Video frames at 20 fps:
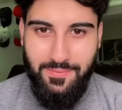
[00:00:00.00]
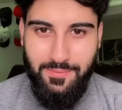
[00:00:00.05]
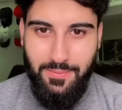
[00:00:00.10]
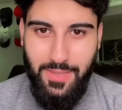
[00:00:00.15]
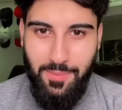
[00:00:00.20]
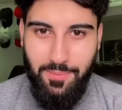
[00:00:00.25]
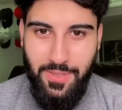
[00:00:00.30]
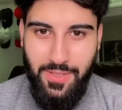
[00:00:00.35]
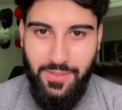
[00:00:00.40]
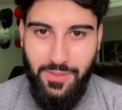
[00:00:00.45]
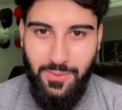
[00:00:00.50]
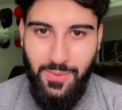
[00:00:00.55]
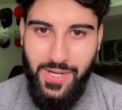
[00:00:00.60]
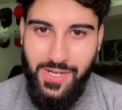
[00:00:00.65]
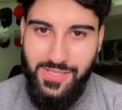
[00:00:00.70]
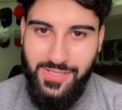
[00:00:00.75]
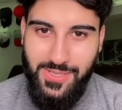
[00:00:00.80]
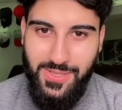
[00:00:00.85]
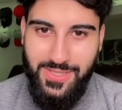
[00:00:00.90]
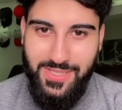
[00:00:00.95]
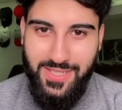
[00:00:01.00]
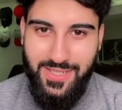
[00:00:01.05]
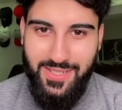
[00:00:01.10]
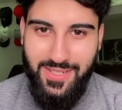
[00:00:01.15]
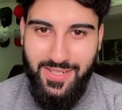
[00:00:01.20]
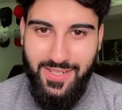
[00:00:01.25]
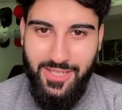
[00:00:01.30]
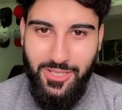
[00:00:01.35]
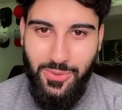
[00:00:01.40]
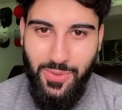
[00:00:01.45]
My brother, where is your
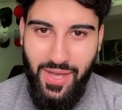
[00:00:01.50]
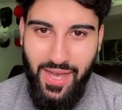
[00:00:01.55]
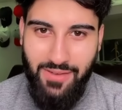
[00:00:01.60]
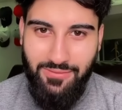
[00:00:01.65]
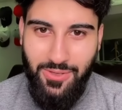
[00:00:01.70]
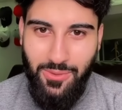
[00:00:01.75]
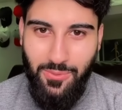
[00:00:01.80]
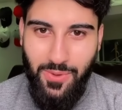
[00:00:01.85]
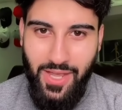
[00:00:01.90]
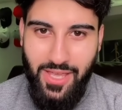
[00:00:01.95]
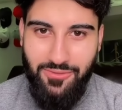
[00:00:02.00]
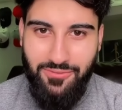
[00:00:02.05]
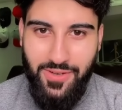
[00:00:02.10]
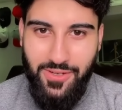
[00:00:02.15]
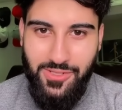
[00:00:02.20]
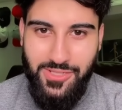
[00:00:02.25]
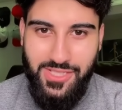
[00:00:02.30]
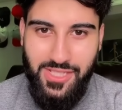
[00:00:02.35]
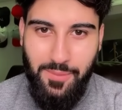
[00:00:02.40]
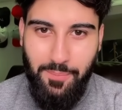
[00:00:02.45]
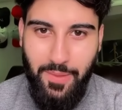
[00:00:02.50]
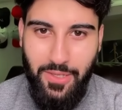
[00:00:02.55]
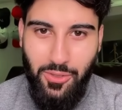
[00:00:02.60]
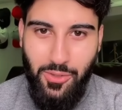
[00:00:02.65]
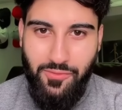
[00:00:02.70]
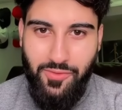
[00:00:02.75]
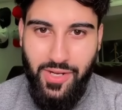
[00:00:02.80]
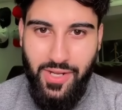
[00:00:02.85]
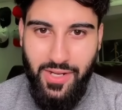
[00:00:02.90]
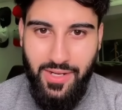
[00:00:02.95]
dignity? You have a wife and you're sleeping
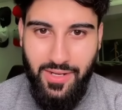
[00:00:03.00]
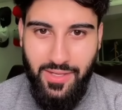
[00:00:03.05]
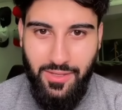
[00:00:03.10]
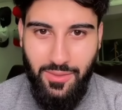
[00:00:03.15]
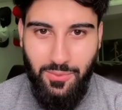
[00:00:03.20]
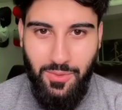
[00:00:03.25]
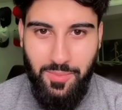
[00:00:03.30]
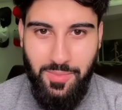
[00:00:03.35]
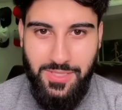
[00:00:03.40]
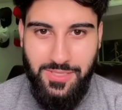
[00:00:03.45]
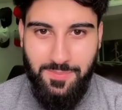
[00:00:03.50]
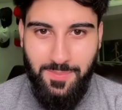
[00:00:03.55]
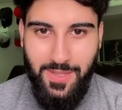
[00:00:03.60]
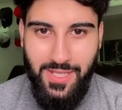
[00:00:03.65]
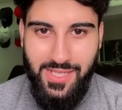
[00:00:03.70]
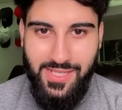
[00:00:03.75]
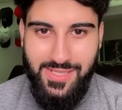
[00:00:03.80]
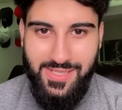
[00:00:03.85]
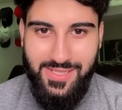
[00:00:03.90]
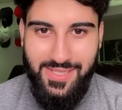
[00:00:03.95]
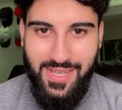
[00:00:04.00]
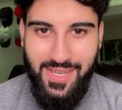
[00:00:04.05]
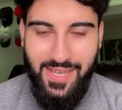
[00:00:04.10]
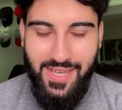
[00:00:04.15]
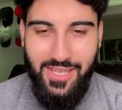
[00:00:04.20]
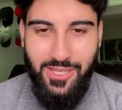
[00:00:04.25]
over at another woman's place.